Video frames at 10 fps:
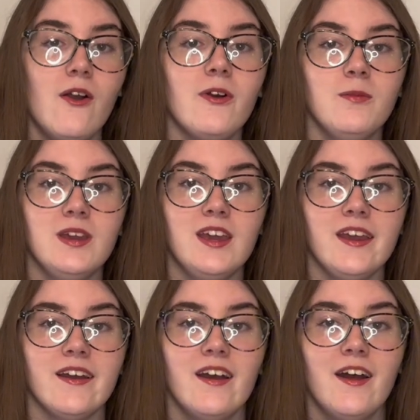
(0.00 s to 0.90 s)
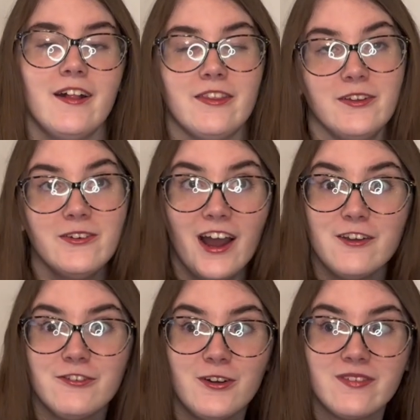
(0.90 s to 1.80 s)
would be the new
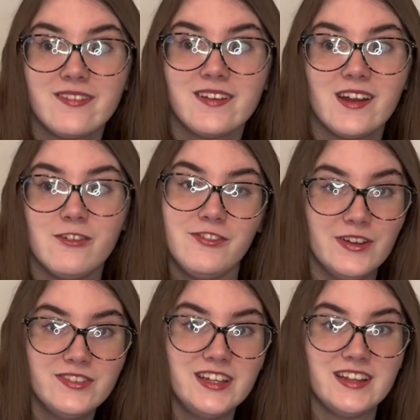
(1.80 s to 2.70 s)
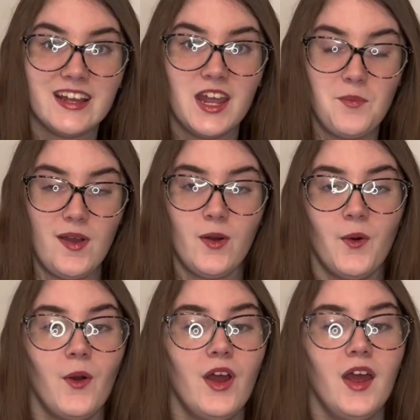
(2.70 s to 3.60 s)
iPhone 15 that came
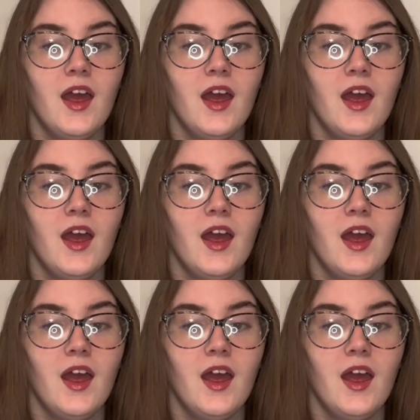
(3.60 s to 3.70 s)
out